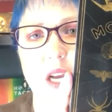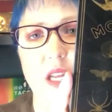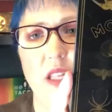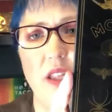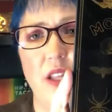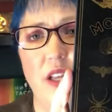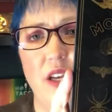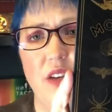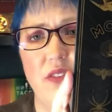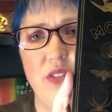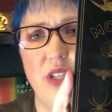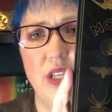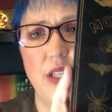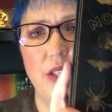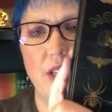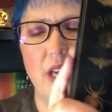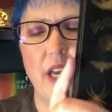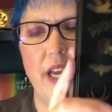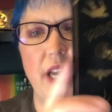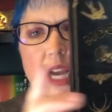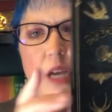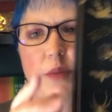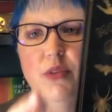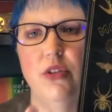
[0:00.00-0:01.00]
I love this. I
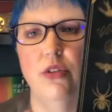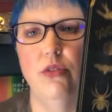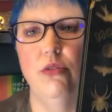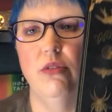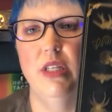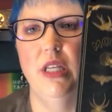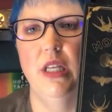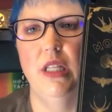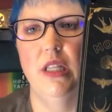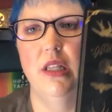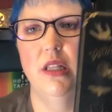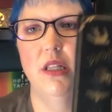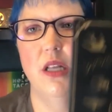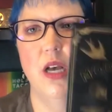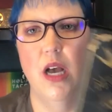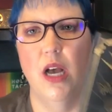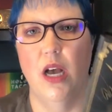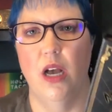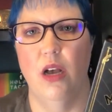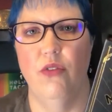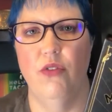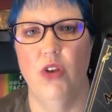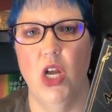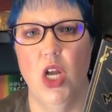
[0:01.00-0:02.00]
absolutely
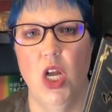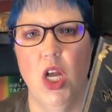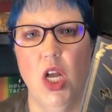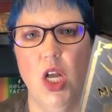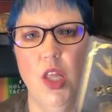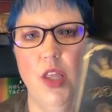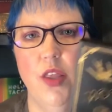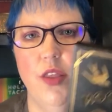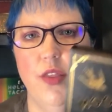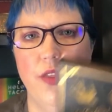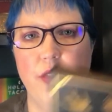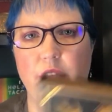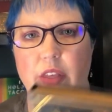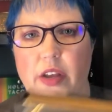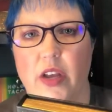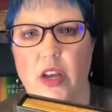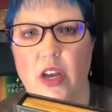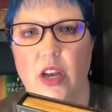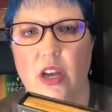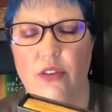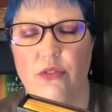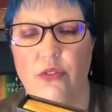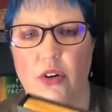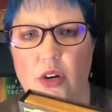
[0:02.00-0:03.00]
love the
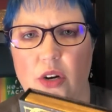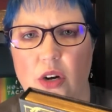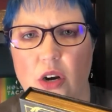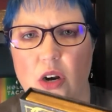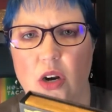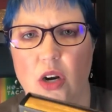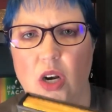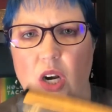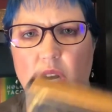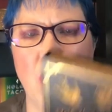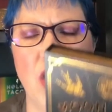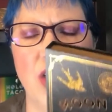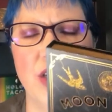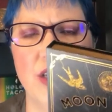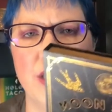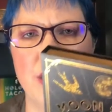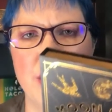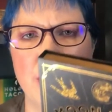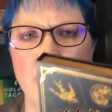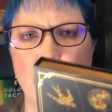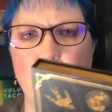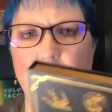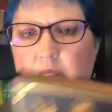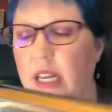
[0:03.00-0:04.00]
cover art
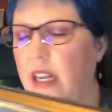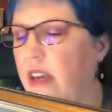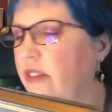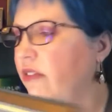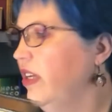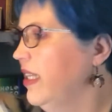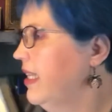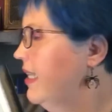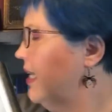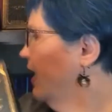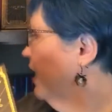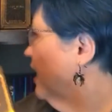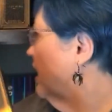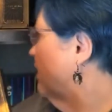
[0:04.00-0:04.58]
and everything.